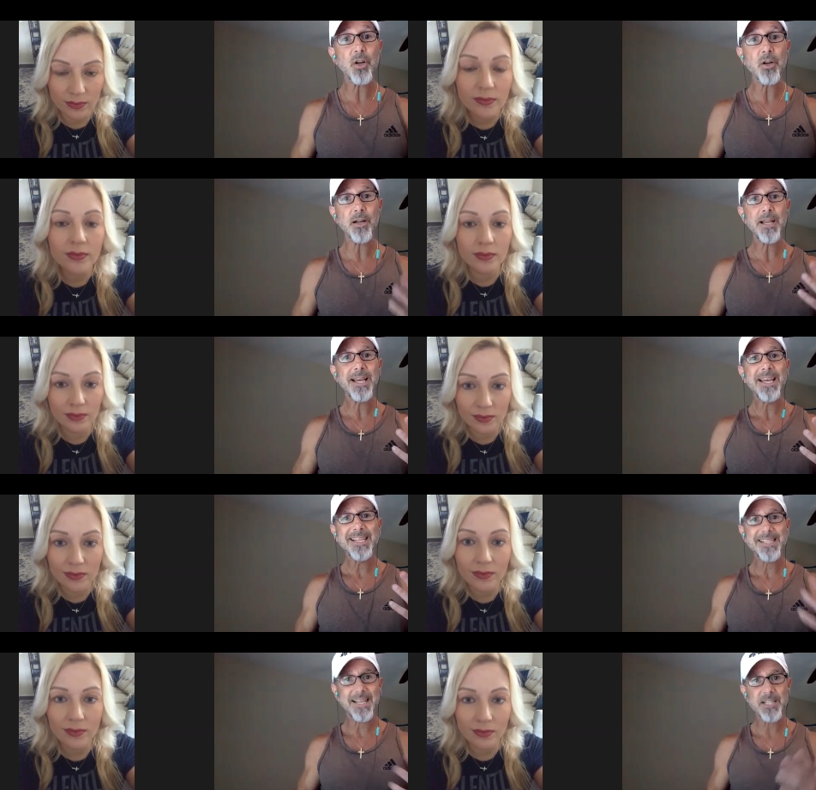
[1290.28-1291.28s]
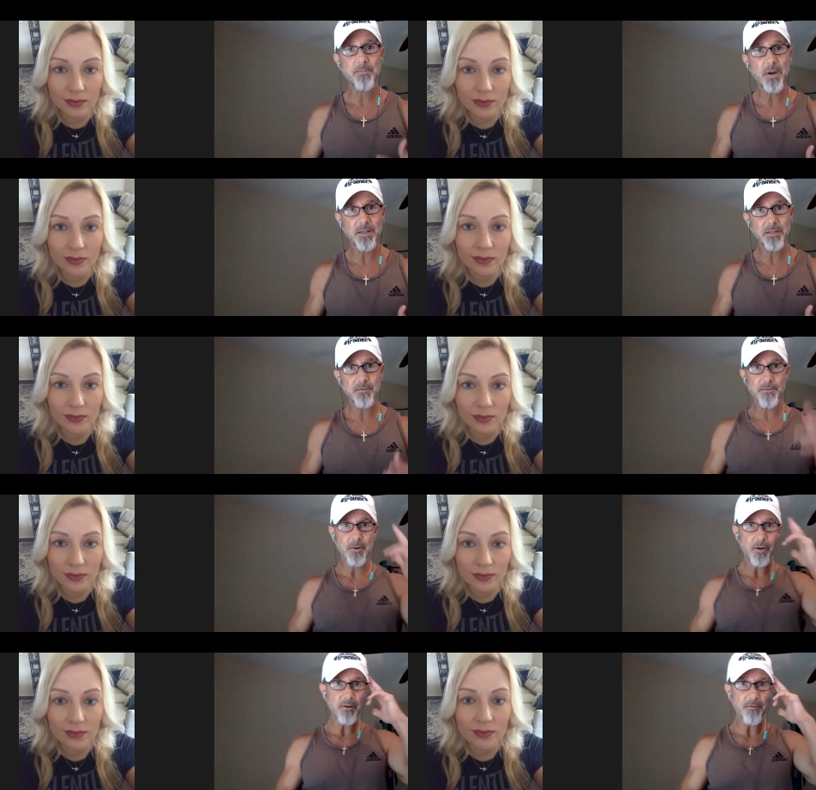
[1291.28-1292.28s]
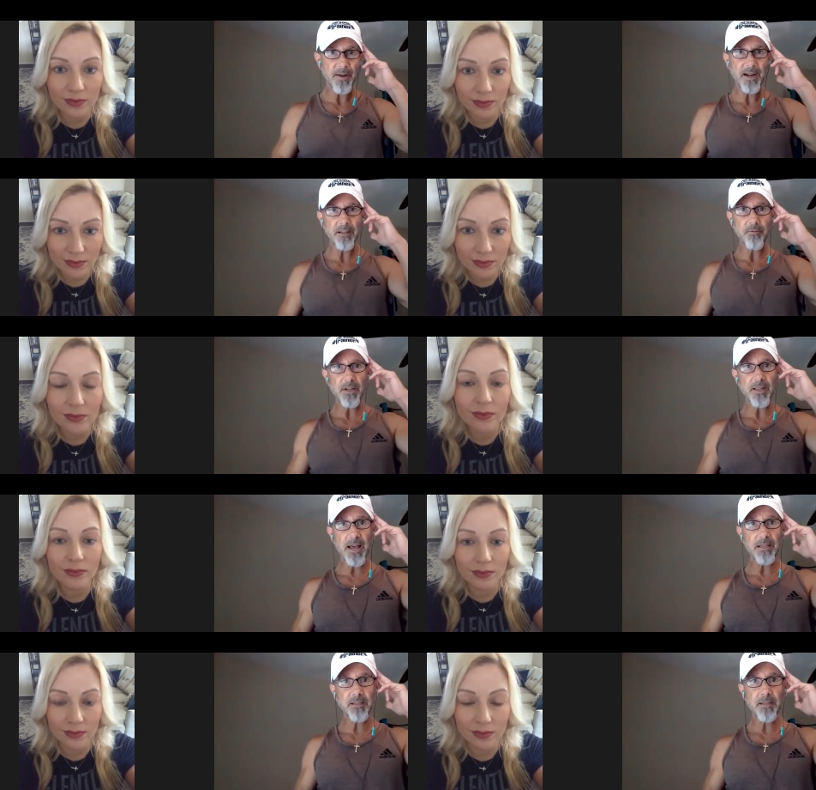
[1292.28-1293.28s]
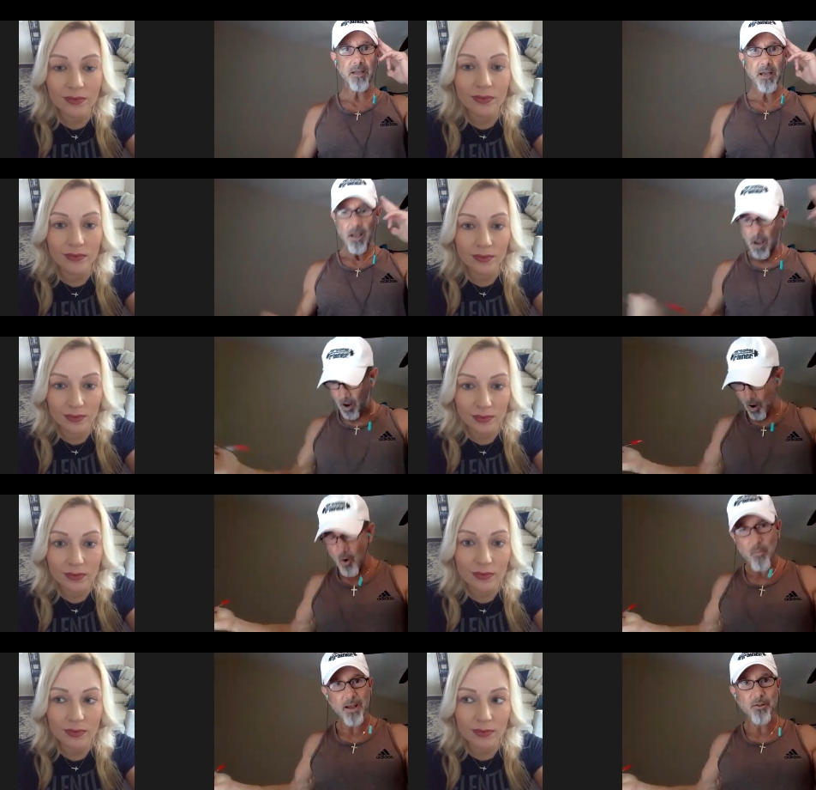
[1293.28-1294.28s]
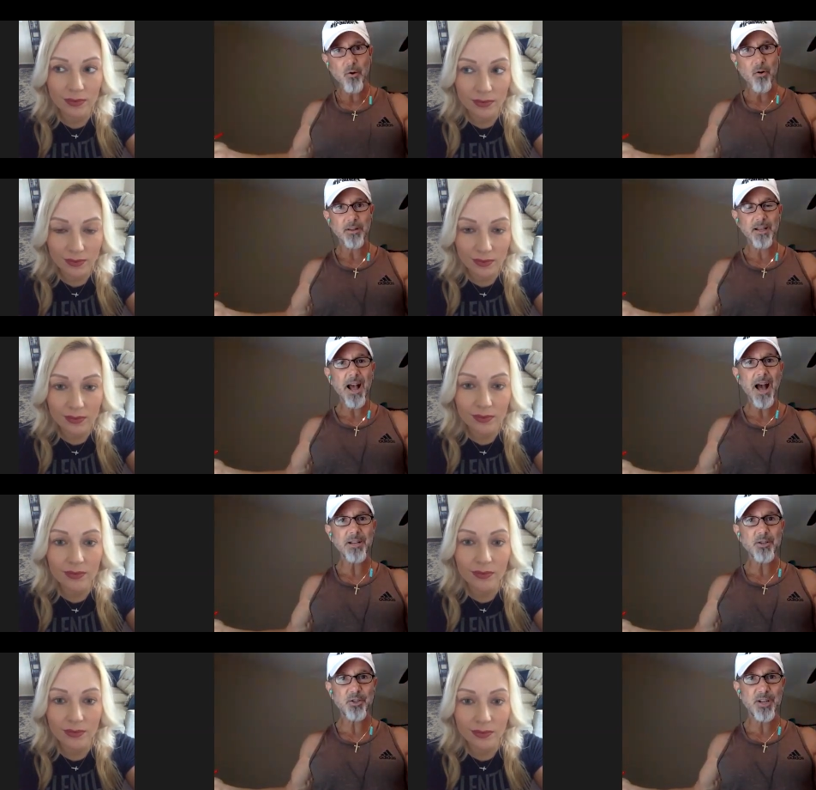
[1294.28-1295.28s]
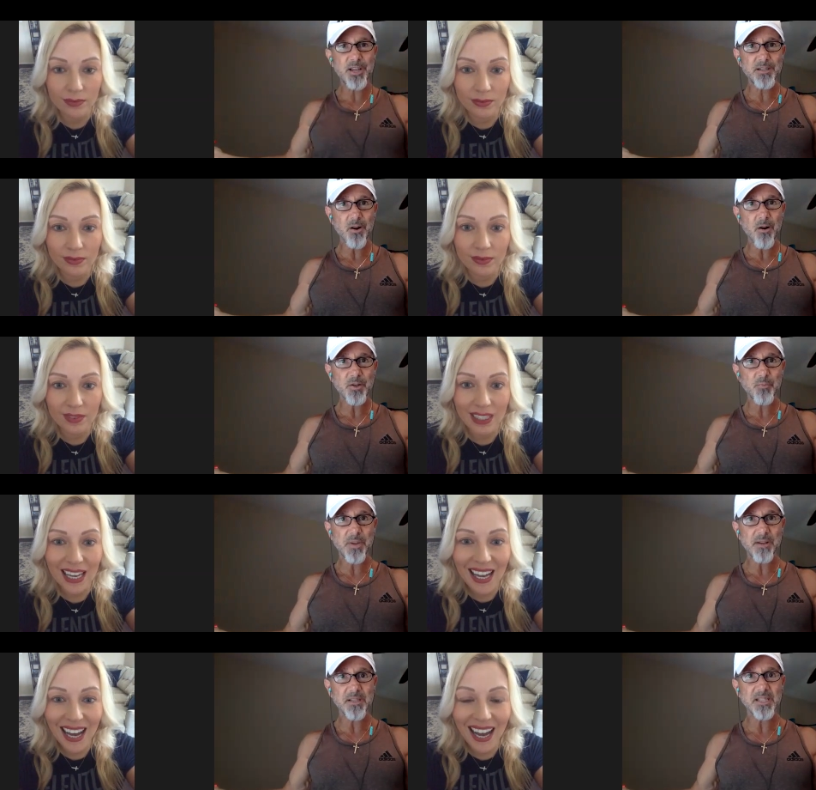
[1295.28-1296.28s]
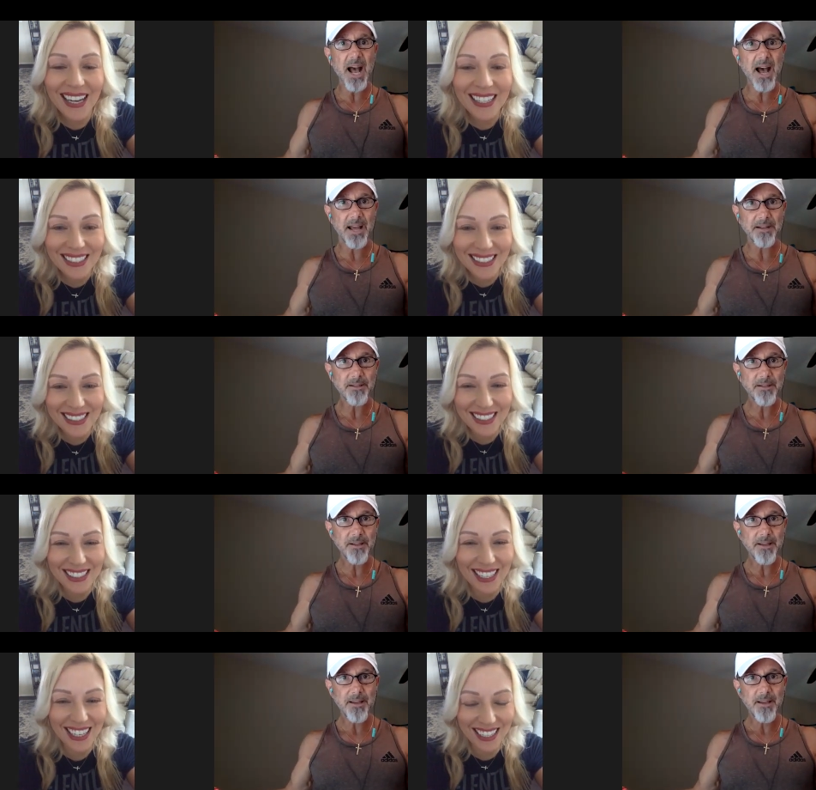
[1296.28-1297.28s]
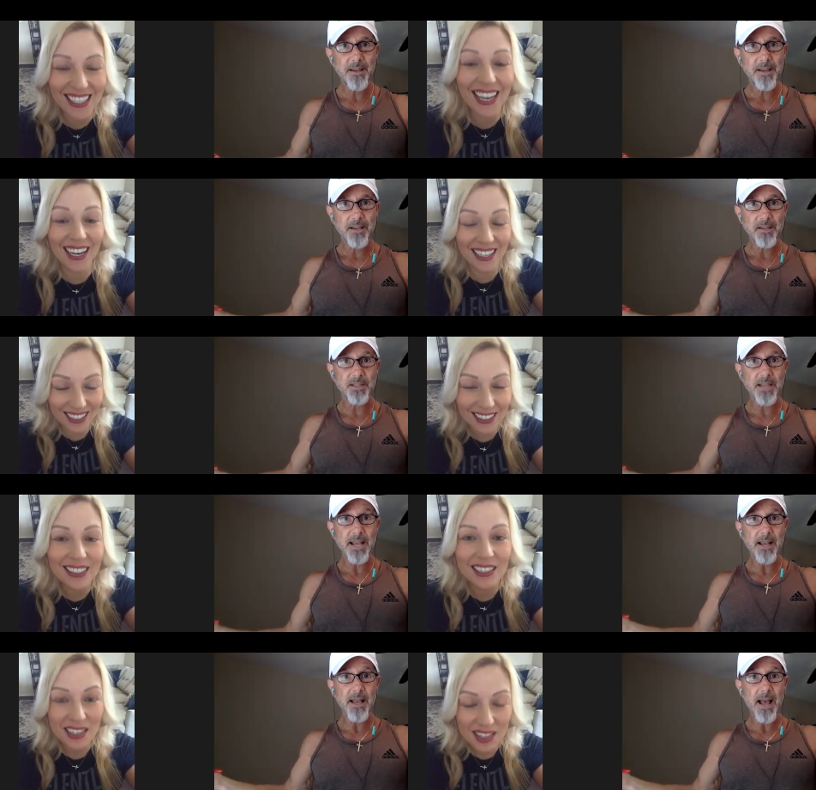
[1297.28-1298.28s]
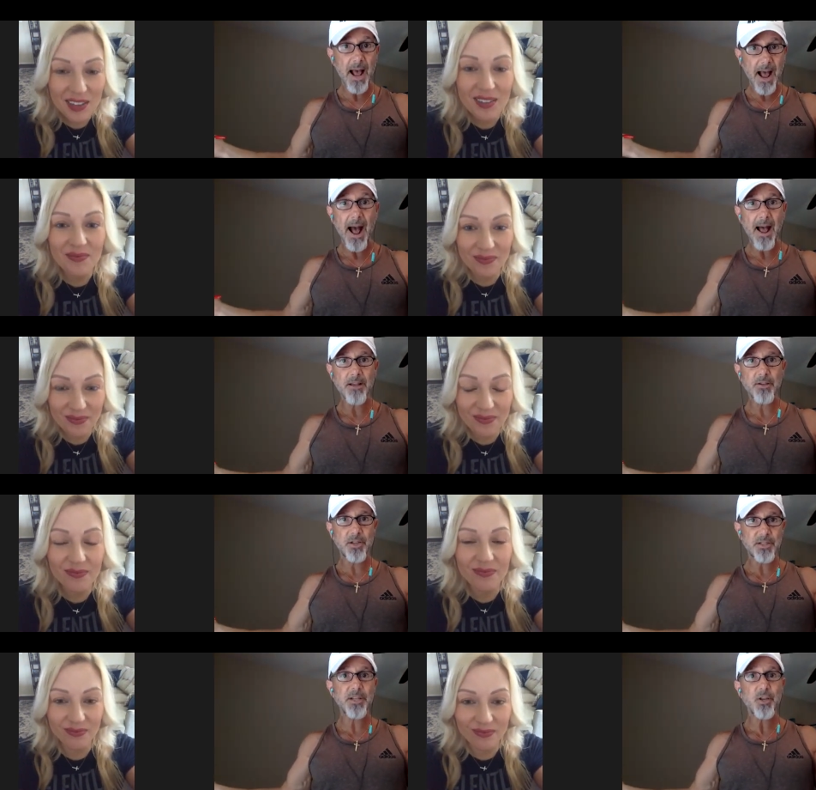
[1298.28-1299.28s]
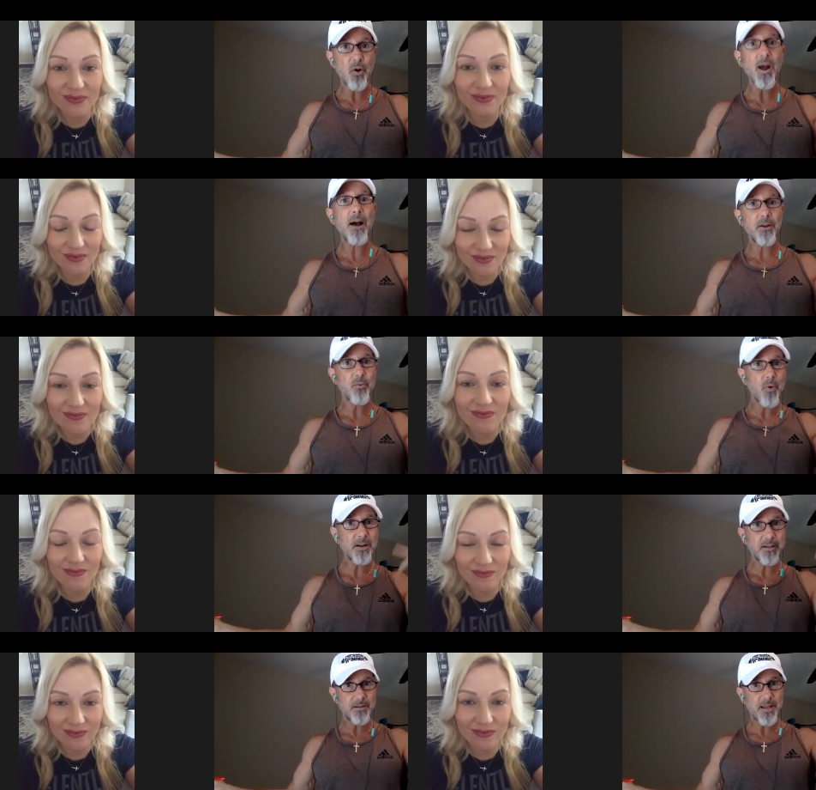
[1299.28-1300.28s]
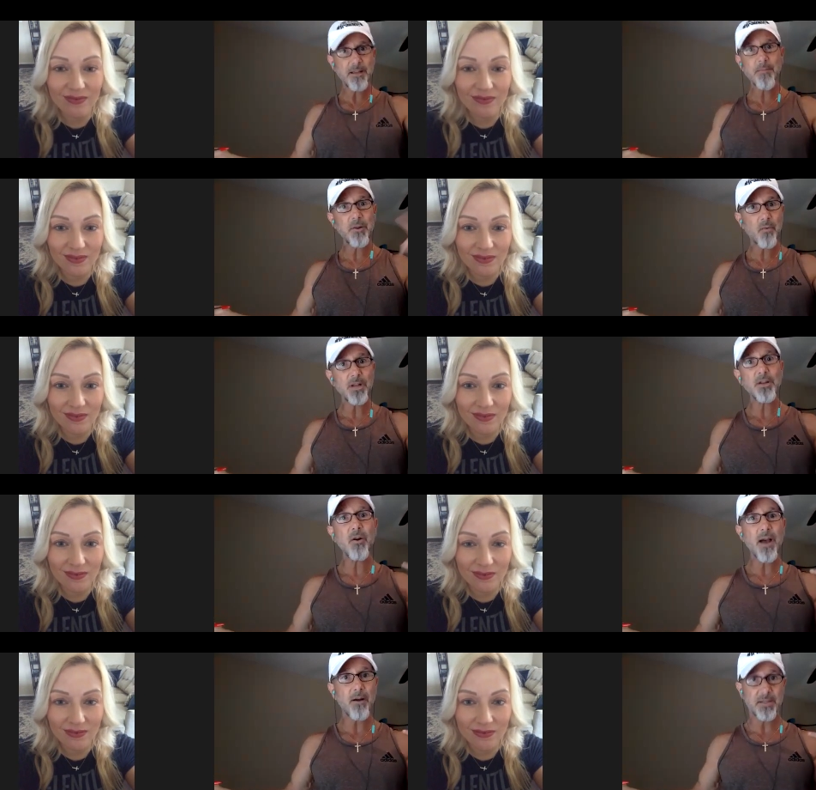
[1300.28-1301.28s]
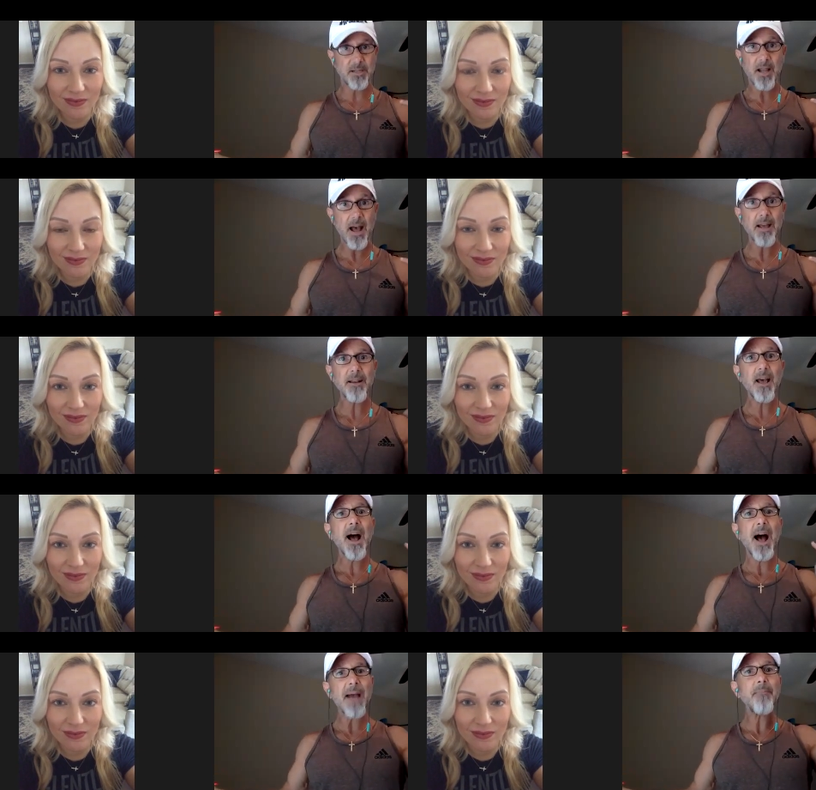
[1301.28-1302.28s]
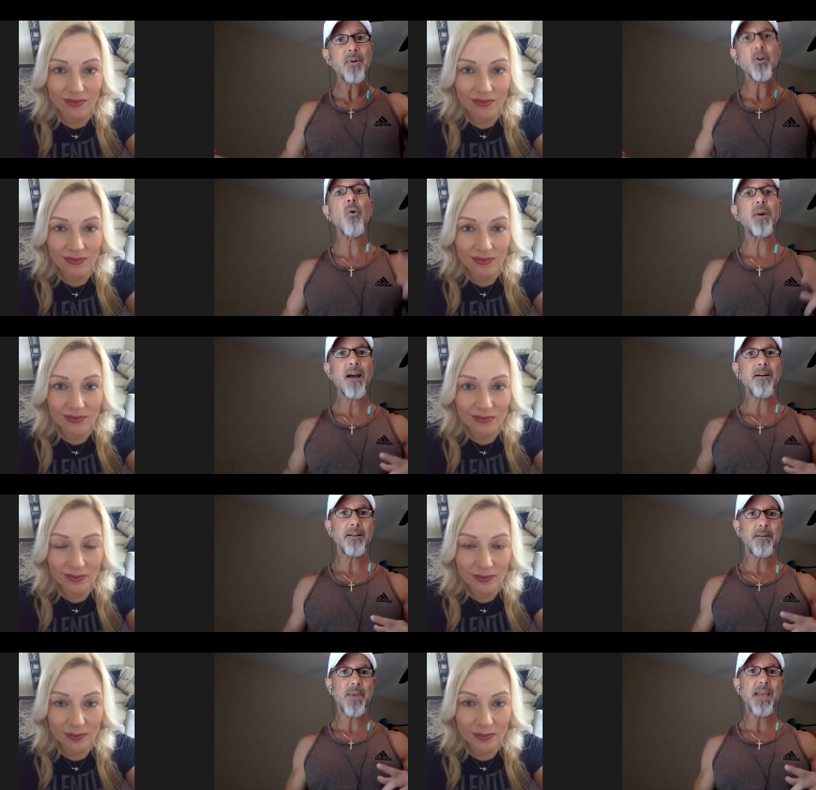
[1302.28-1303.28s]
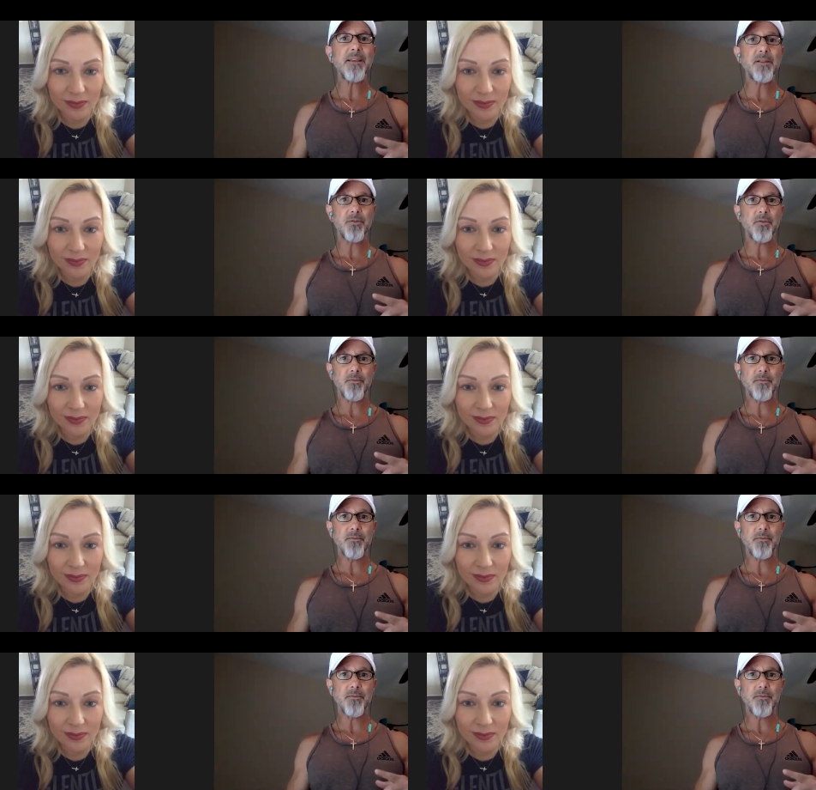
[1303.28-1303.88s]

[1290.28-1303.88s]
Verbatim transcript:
Speaker 1: her six months for her to finally realize oh my lord, the cottage cheese and orange peel is gone. Yeah. And she's like, she said, you know how you want anybody want to know how it's gone? I'm going out in a bathing suit